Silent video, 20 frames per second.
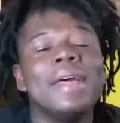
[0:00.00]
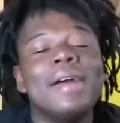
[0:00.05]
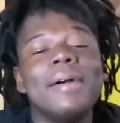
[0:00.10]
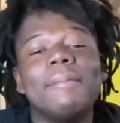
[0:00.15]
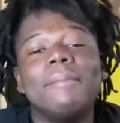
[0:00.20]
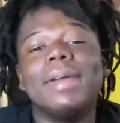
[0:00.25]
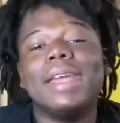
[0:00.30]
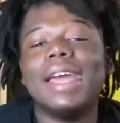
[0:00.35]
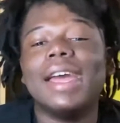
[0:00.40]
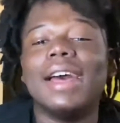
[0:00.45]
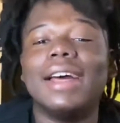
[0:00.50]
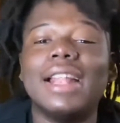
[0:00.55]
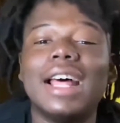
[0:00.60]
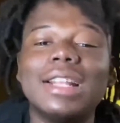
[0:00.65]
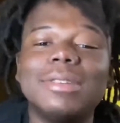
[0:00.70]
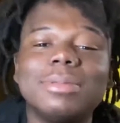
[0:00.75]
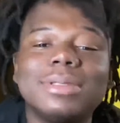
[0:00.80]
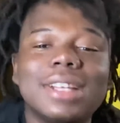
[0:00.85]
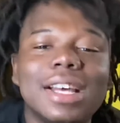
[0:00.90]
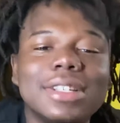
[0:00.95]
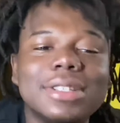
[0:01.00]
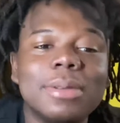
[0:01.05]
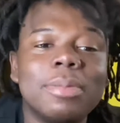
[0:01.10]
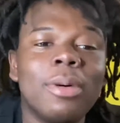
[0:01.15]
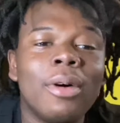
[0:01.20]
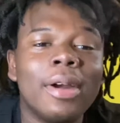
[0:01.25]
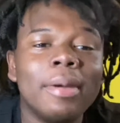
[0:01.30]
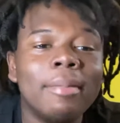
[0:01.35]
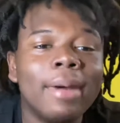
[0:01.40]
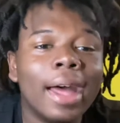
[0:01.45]
But yeah, that's besides the
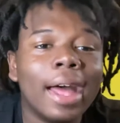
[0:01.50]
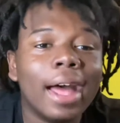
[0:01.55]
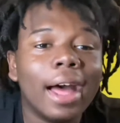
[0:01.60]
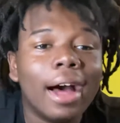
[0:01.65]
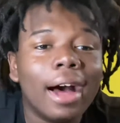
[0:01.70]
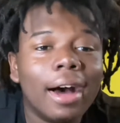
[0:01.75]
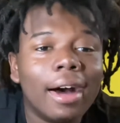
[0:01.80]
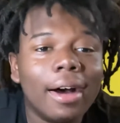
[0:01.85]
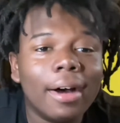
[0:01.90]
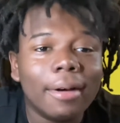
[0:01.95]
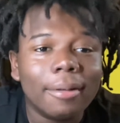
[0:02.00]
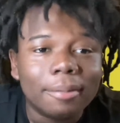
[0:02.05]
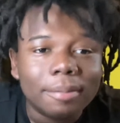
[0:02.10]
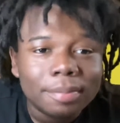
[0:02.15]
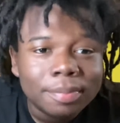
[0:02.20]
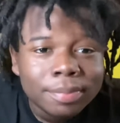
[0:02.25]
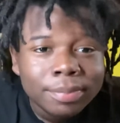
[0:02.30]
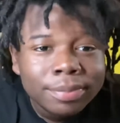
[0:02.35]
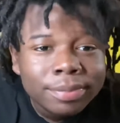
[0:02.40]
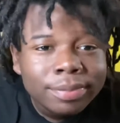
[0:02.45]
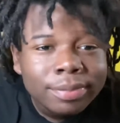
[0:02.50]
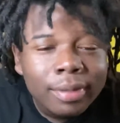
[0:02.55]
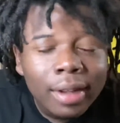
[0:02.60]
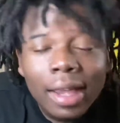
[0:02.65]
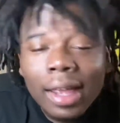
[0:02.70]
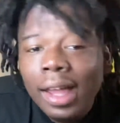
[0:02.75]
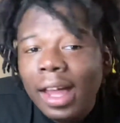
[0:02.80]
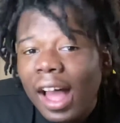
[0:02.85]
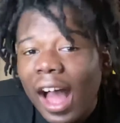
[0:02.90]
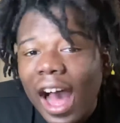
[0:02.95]
point, man.
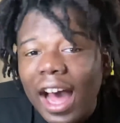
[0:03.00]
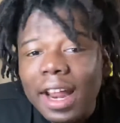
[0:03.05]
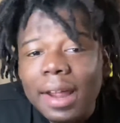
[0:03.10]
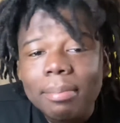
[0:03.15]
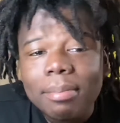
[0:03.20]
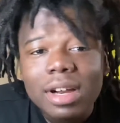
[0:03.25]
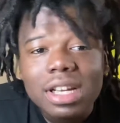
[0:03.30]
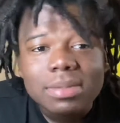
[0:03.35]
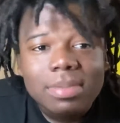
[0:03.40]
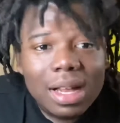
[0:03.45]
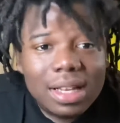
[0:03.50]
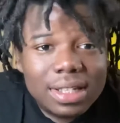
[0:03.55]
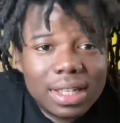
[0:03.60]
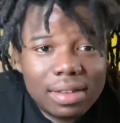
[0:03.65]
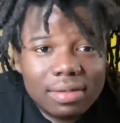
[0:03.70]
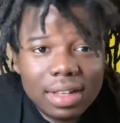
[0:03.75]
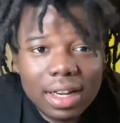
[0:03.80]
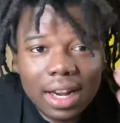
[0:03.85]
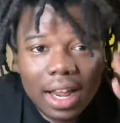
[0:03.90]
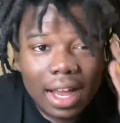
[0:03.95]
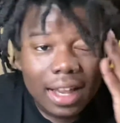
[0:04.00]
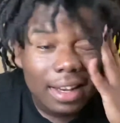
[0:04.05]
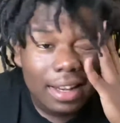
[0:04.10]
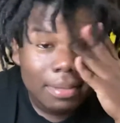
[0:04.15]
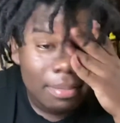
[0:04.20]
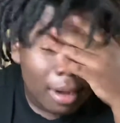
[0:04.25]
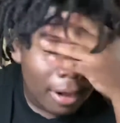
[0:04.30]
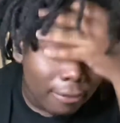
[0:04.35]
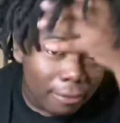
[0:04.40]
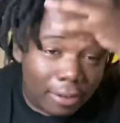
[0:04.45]
I didn't brush my teeth today. I need
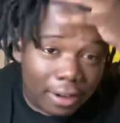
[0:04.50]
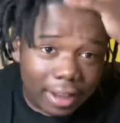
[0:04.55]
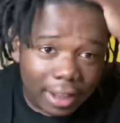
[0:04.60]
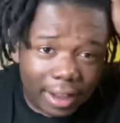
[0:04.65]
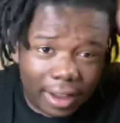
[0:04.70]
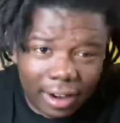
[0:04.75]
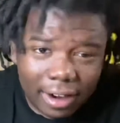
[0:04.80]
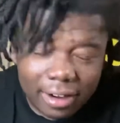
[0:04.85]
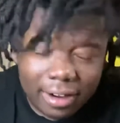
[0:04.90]
my fucking hair